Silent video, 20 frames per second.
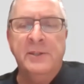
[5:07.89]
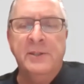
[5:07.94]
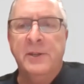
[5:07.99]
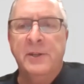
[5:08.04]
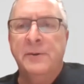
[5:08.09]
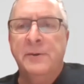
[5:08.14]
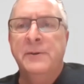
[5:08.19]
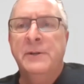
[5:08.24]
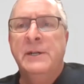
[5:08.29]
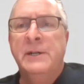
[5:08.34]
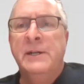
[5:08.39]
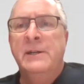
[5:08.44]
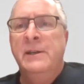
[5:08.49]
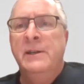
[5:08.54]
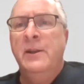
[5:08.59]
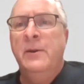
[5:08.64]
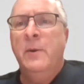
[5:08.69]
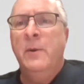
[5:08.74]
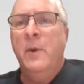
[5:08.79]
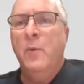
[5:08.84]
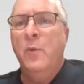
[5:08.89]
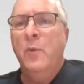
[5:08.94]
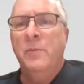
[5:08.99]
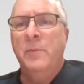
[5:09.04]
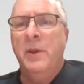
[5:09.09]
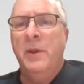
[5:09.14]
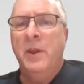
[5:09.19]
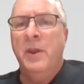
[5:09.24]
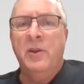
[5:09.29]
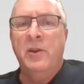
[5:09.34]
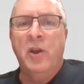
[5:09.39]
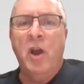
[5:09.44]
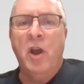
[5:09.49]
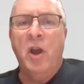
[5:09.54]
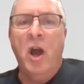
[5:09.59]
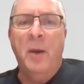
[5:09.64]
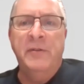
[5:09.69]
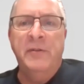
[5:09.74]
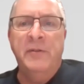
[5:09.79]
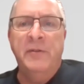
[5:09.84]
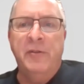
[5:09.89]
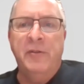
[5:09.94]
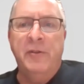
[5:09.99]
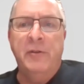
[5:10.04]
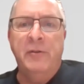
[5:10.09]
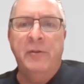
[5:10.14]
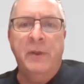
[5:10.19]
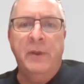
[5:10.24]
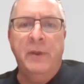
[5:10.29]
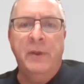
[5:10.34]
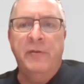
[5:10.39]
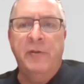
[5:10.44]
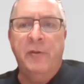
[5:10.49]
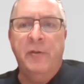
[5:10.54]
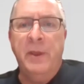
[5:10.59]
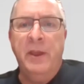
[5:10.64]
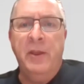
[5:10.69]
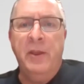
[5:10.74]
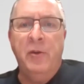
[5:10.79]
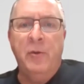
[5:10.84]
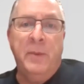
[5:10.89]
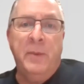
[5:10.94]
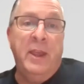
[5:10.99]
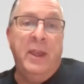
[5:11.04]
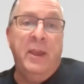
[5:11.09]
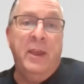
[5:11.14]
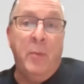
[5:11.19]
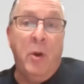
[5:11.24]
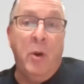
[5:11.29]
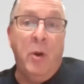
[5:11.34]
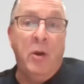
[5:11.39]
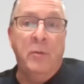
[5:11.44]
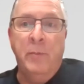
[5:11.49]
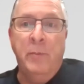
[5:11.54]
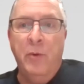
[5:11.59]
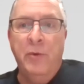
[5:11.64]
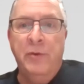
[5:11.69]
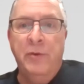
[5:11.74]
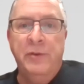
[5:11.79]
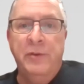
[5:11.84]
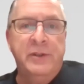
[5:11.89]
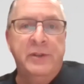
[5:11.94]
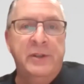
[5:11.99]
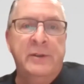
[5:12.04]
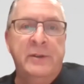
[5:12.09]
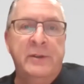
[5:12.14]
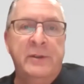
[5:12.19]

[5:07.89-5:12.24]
So, it wouldn't be uncommon for, for me and Martin both to,